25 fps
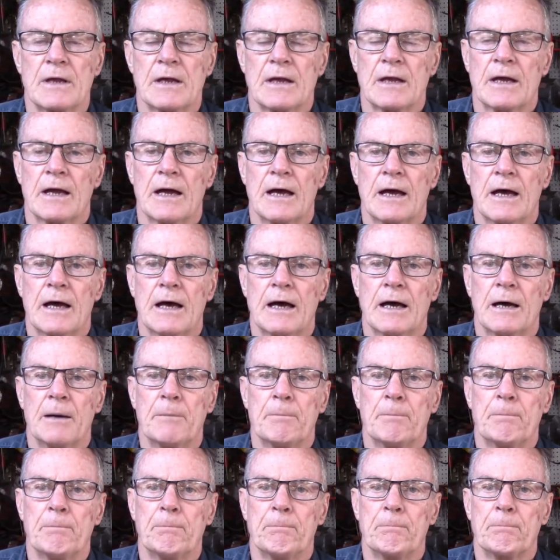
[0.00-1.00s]

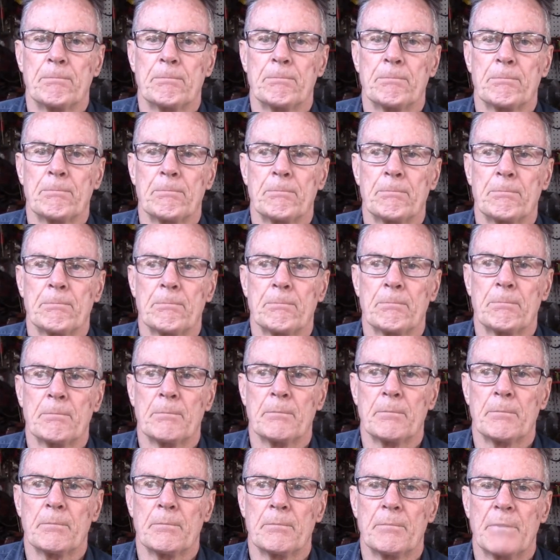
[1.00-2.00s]

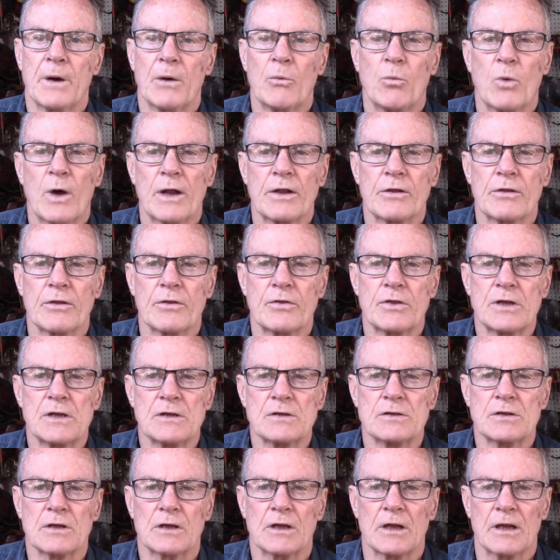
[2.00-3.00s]
But one of the
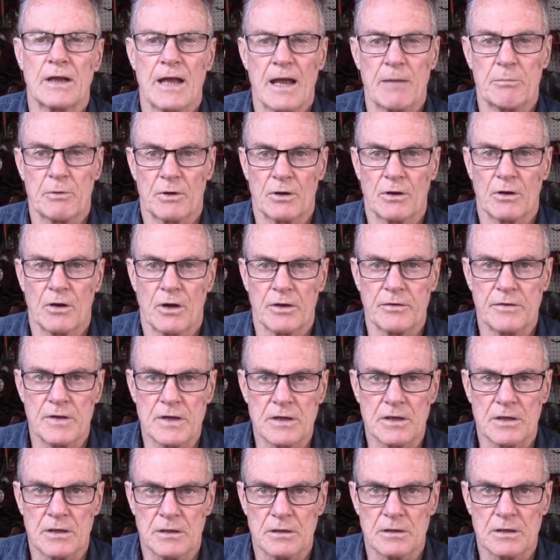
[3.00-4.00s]
things that can happen, and I
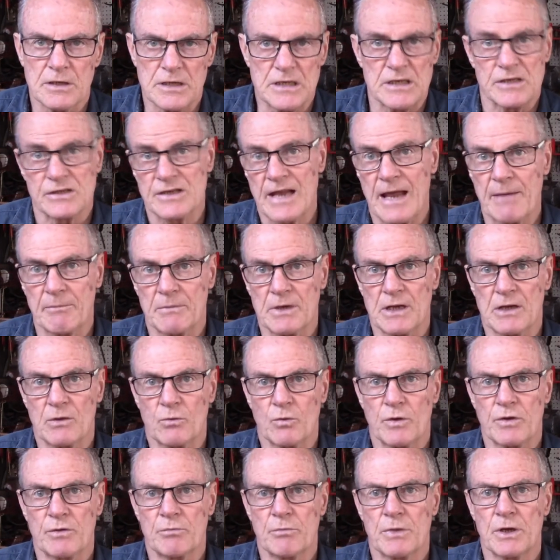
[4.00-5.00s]
think is happening
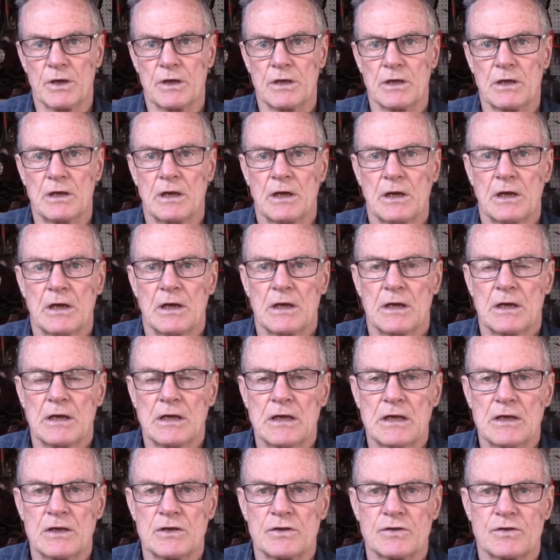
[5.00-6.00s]
with me,
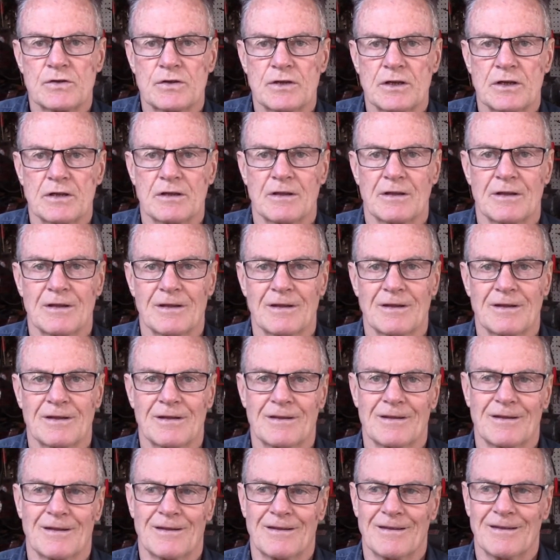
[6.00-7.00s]
is that
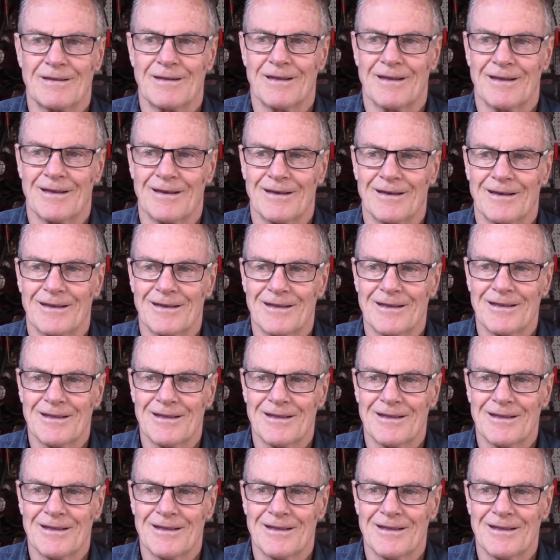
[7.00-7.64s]
the